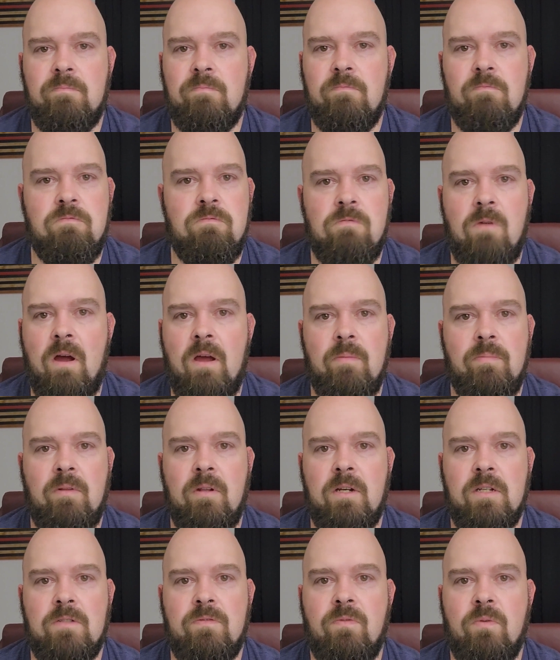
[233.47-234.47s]
right
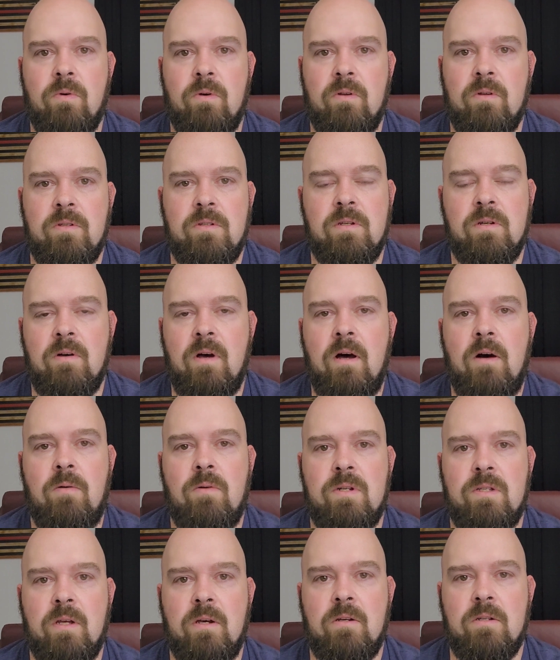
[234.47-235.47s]
place for you. So I
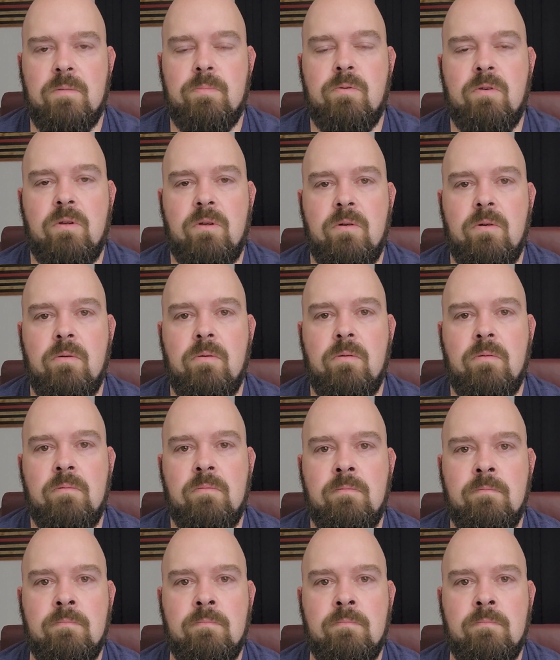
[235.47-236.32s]
always thought it was pretty cool.